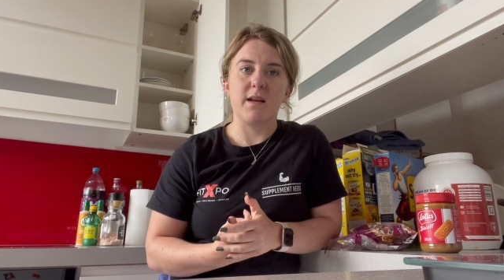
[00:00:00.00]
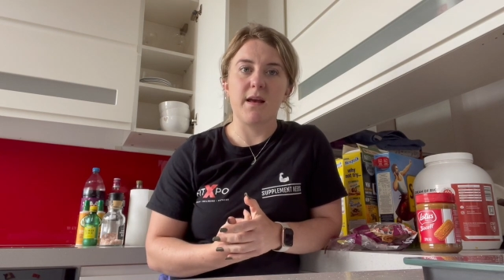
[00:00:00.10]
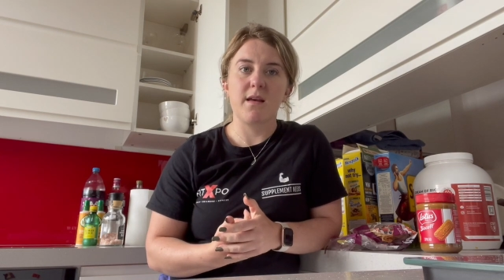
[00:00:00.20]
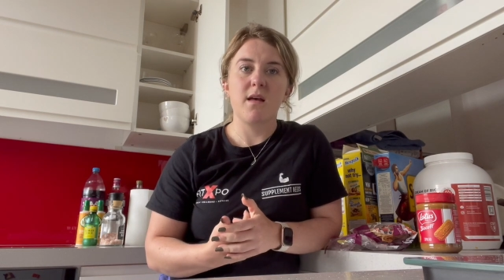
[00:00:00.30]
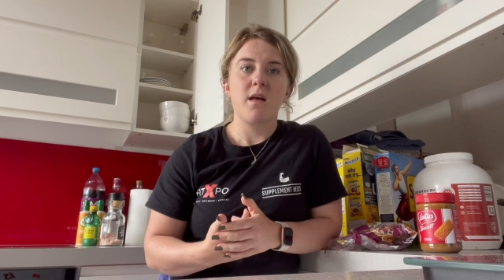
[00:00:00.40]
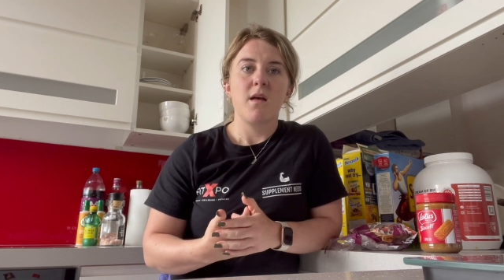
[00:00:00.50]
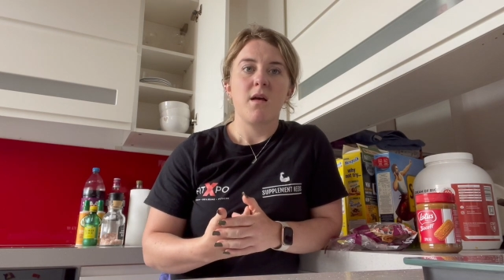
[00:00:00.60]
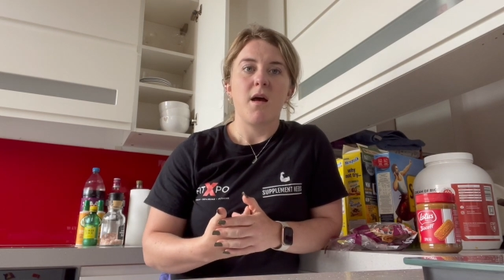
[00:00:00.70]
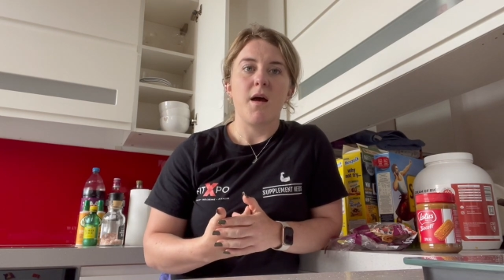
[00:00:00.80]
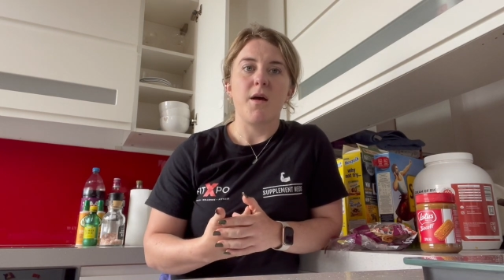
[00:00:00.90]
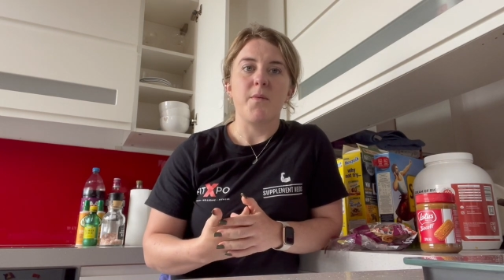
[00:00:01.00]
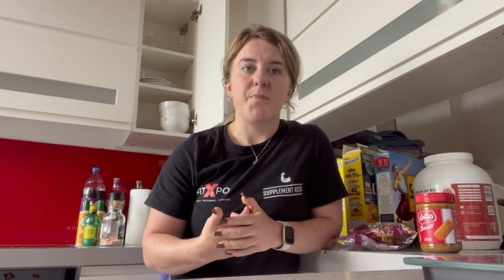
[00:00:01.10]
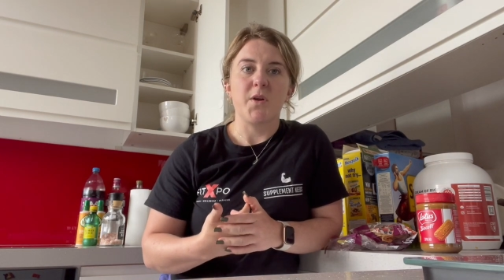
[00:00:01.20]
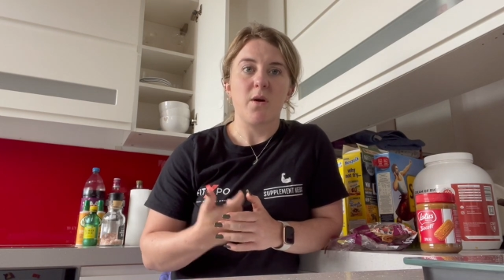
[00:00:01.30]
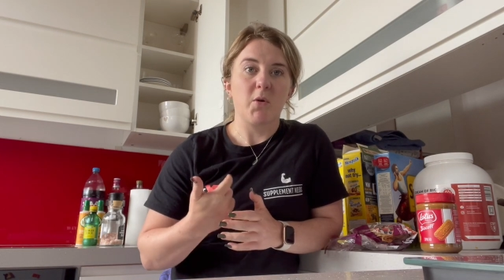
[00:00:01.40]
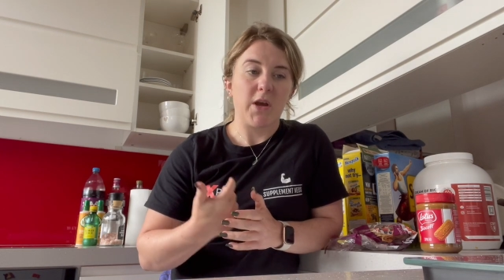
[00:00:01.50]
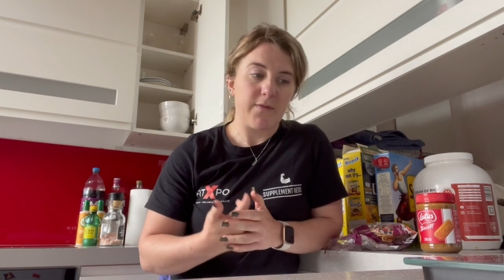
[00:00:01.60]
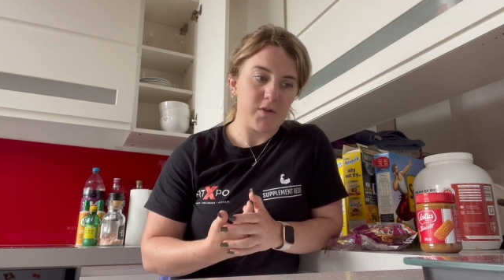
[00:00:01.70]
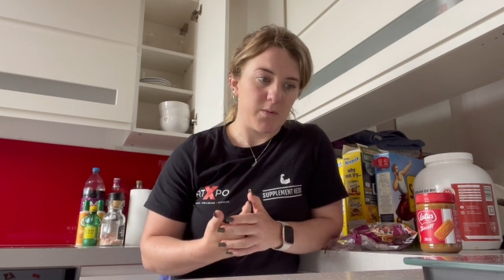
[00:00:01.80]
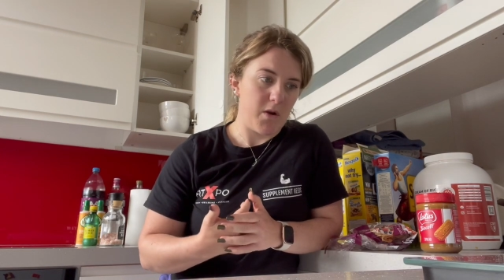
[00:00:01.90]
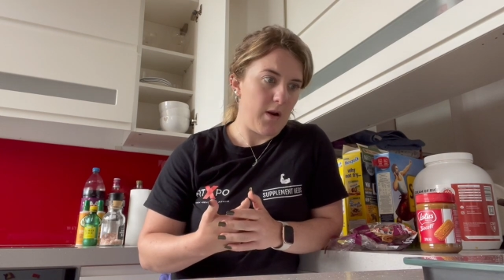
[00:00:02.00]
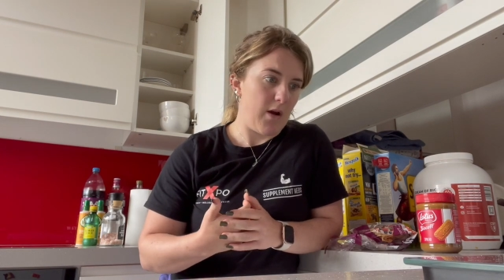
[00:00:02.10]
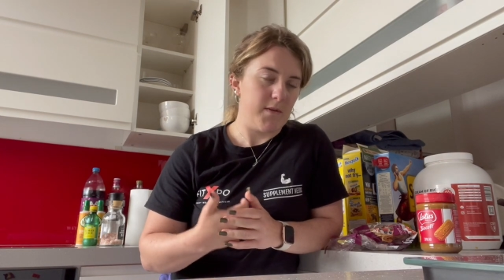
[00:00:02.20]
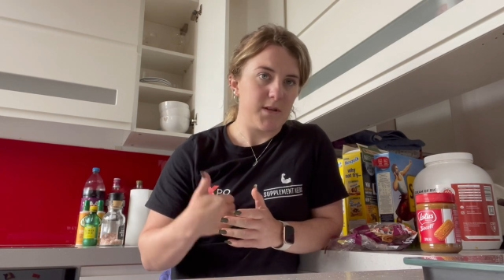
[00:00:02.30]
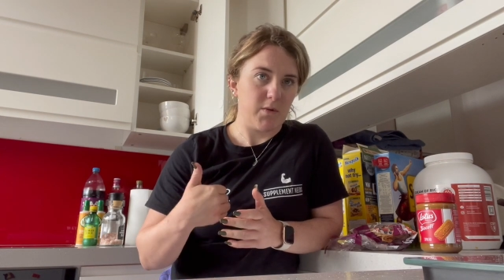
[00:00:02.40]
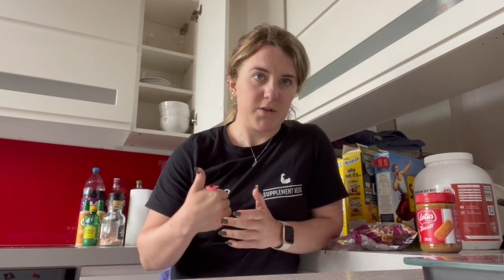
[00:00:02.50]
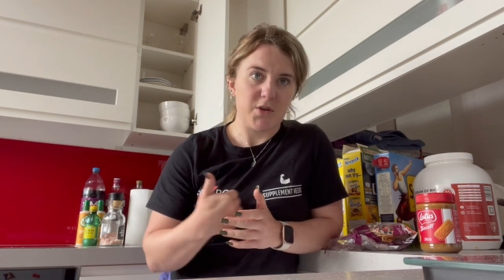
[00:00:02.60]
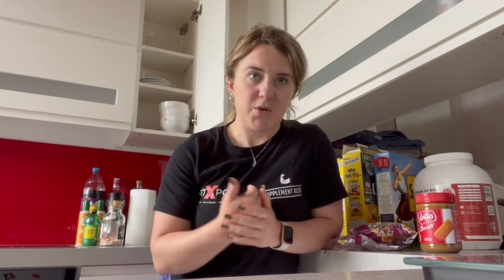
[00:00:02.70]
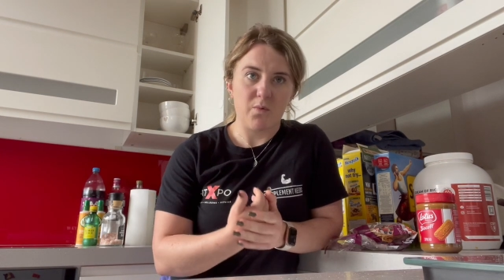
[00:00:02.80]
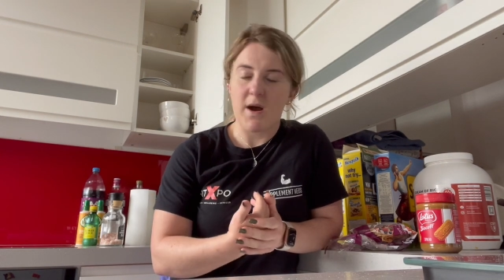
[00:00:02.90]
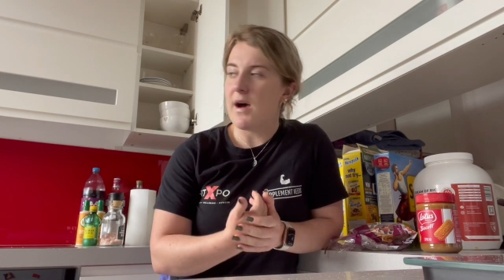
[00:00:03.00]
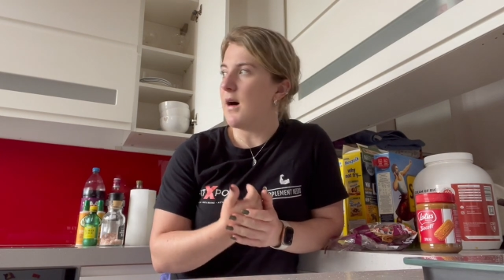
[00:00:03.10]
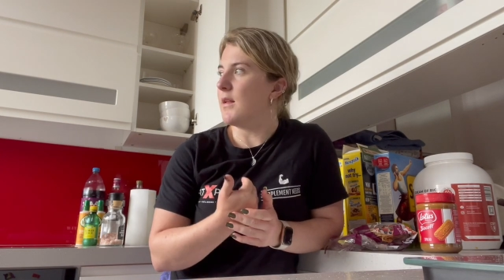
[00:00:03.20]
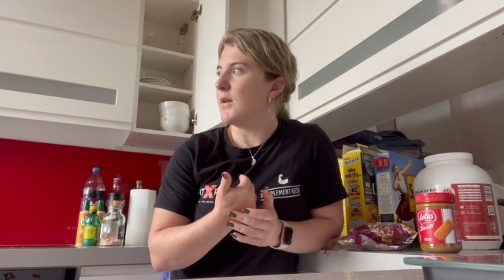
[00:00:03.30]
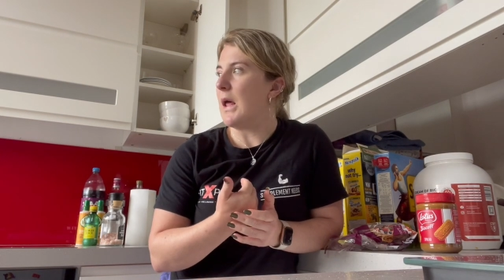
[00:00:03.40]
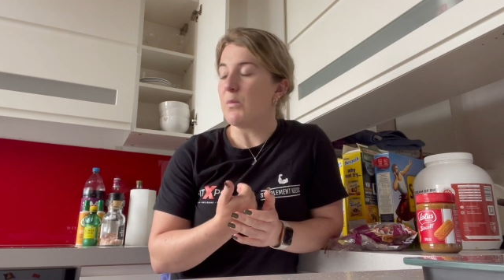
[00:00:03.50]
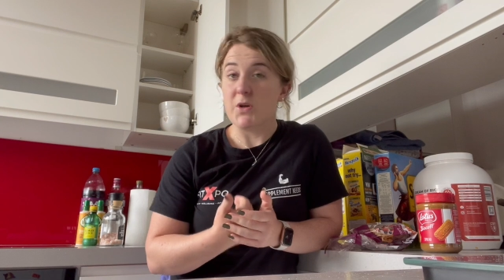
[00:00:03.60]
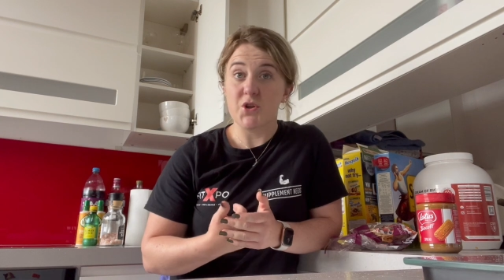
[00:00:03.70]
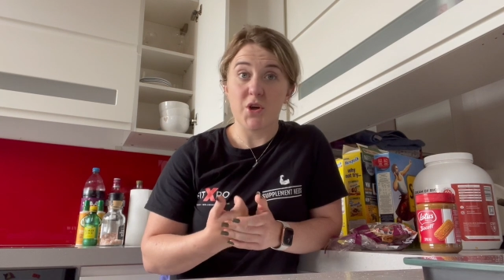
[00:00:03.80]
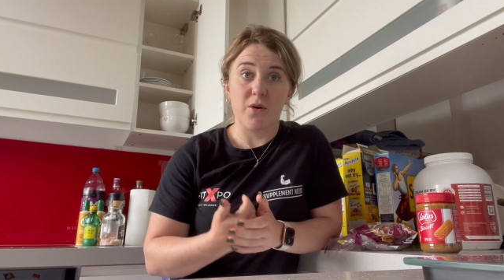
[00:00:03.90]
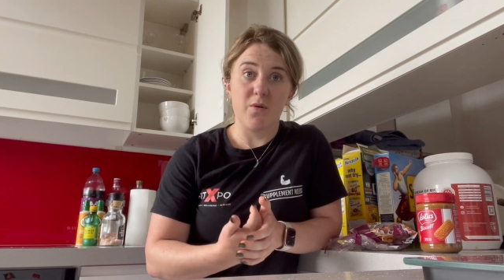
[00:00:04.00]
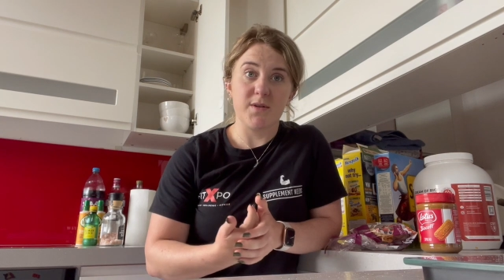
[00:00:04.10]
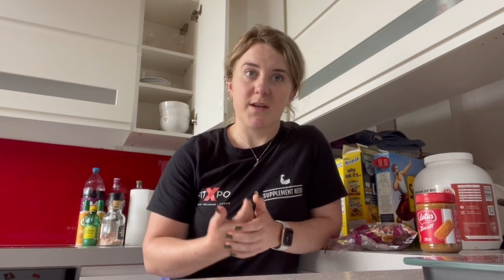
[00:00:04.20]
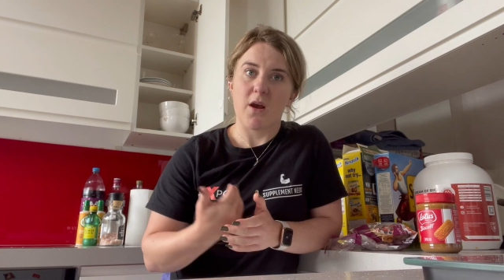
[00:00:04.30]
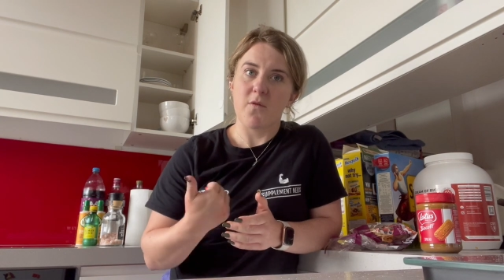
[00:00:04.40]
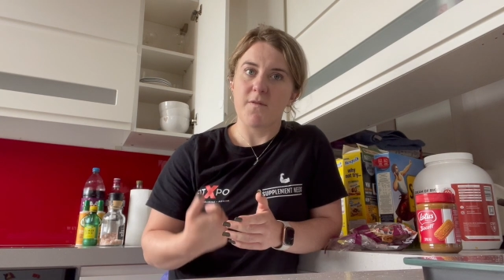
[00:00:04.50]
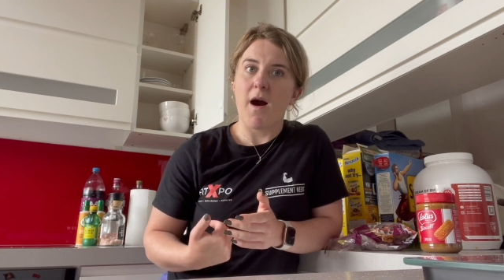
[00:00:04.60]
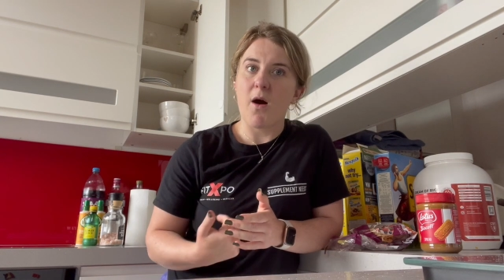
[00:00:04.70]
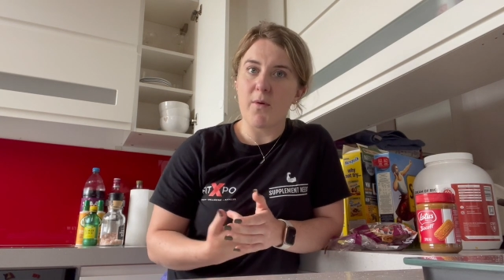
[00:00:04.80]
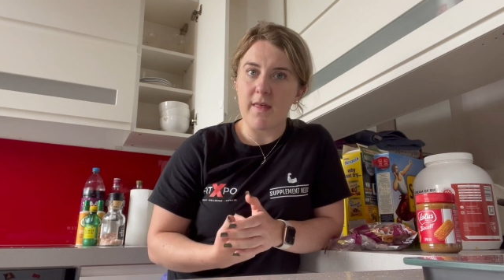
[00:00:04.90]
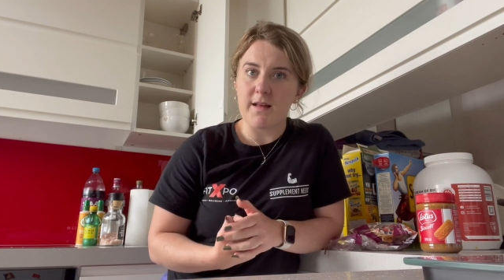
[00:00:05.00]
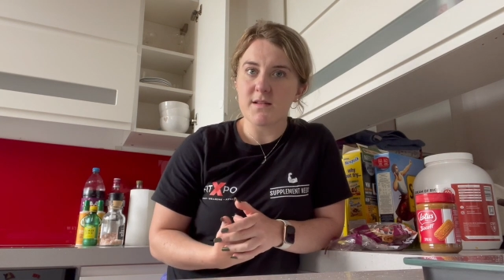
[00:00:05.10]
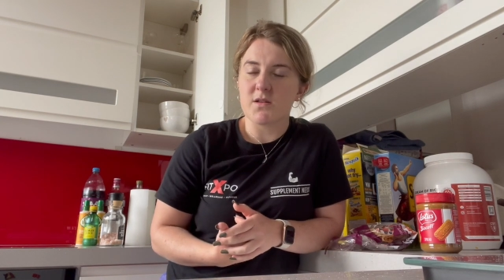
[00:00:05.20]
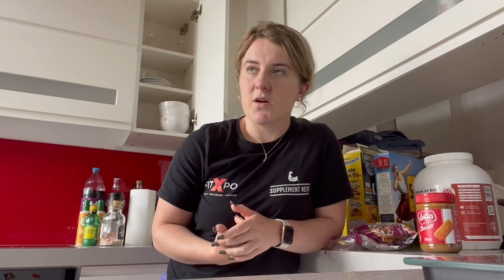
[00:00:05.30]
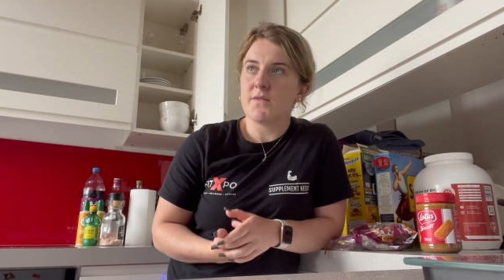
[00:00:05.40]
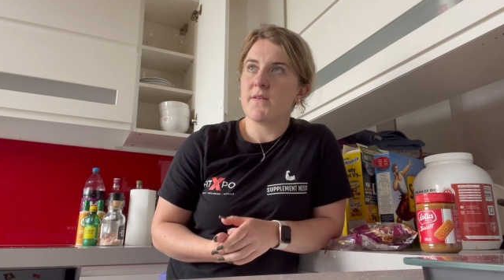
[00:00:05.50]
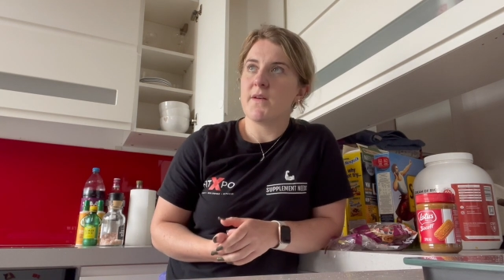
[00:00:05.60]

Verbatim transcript: Like, you know, I'm looking for someone who like obviously wants to do well and like win shows and go far with it and stuff.